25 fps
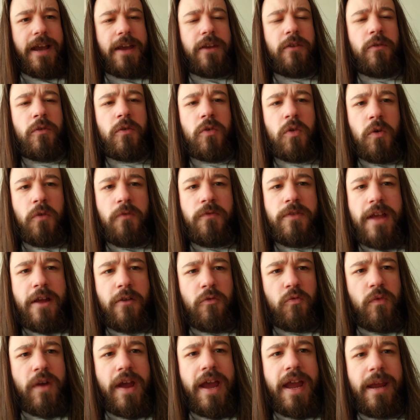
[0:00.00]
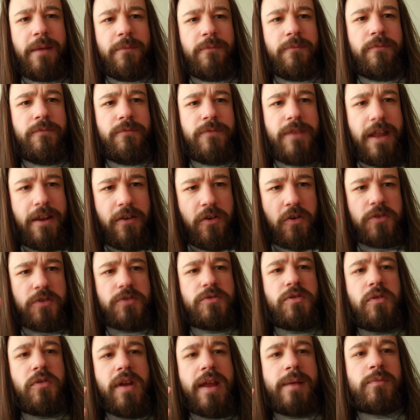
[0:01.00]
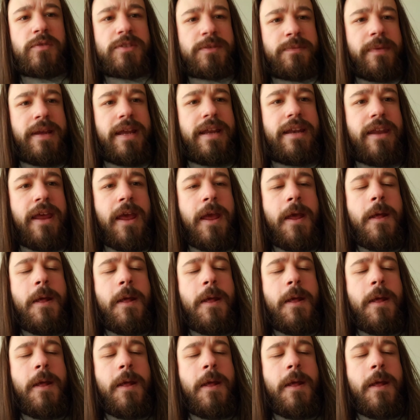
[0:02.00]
I don't know if that nursery rhyme was made